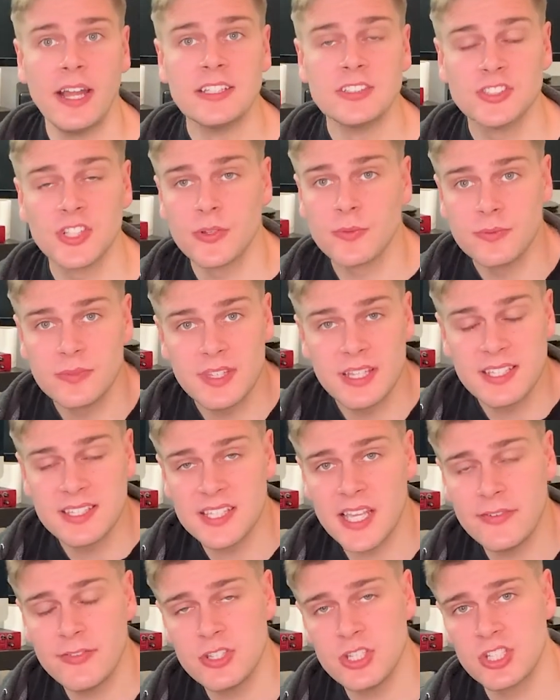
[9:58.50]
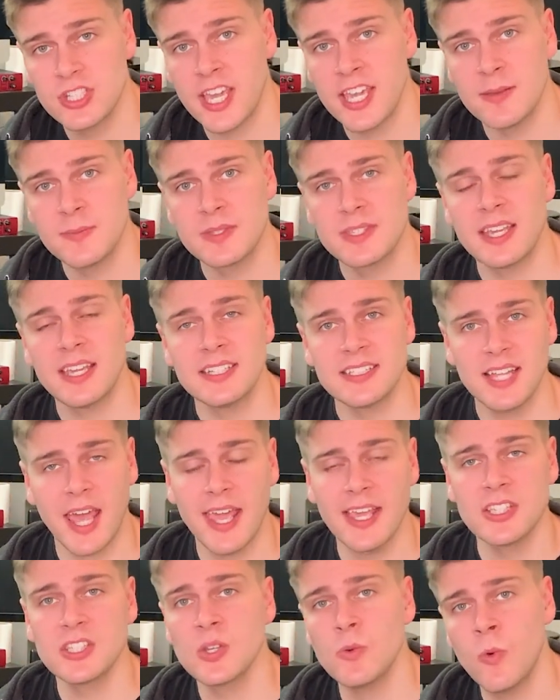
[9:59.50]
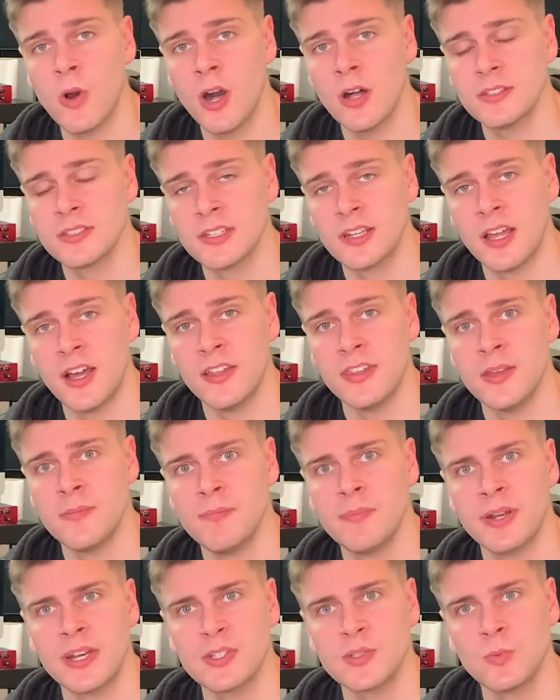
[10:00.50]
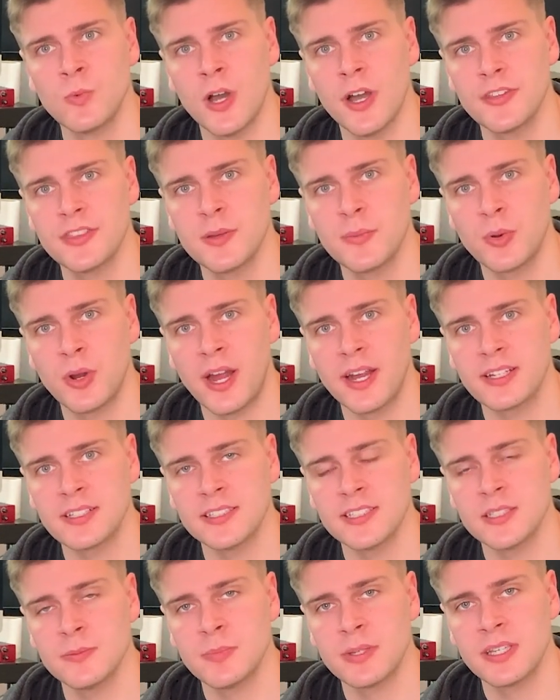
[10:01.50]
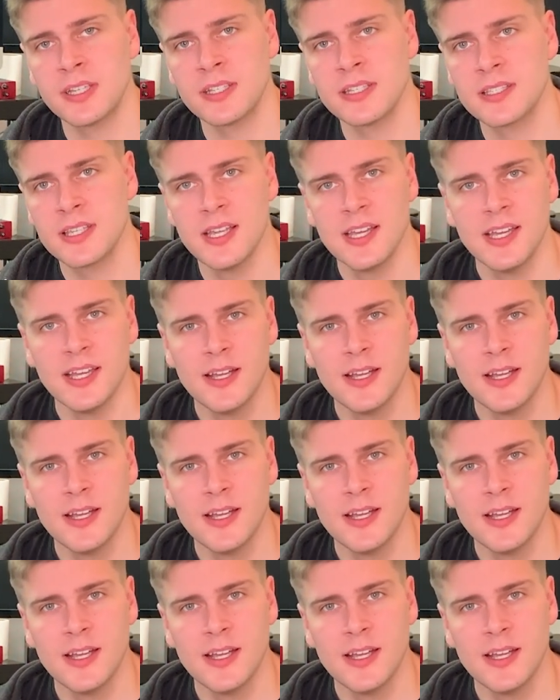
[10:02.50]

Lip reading: so there's 7 shapes. It takes a while to learn them, but it's worth the practice because